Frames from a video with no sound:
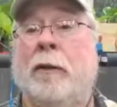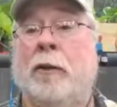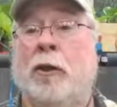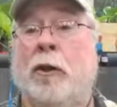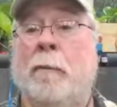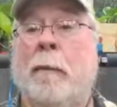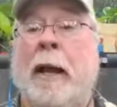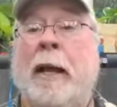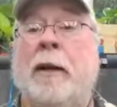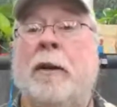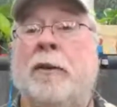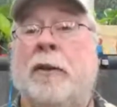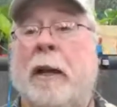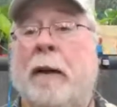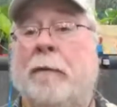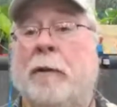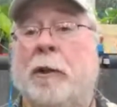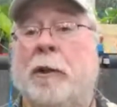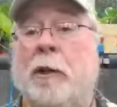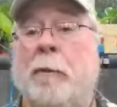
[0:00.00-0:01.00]
tomatoes
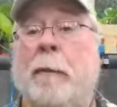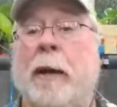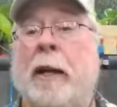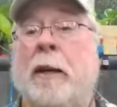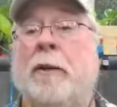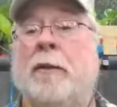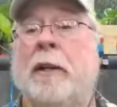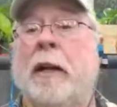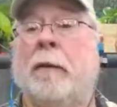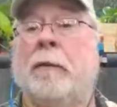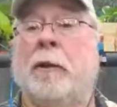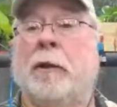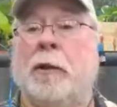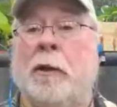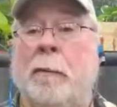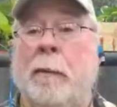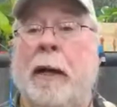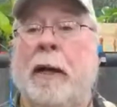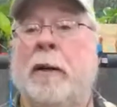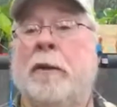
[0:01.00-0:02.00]
after tomatoes after
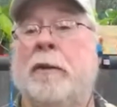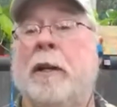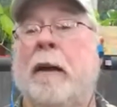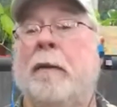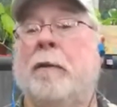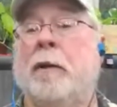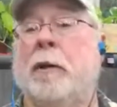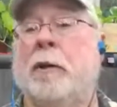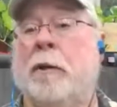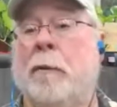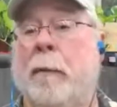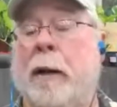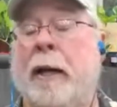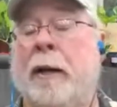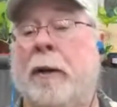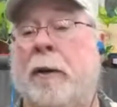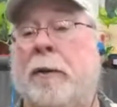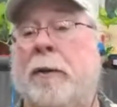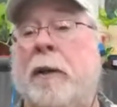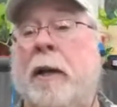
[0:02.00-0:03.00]
tomatoes after
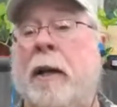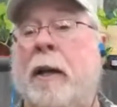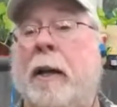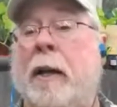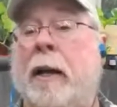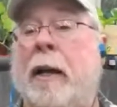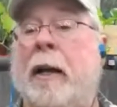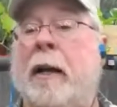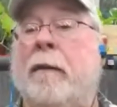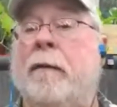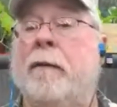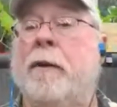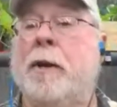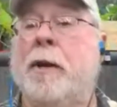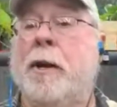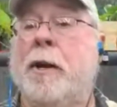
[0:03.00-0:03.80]
tomatoes, and have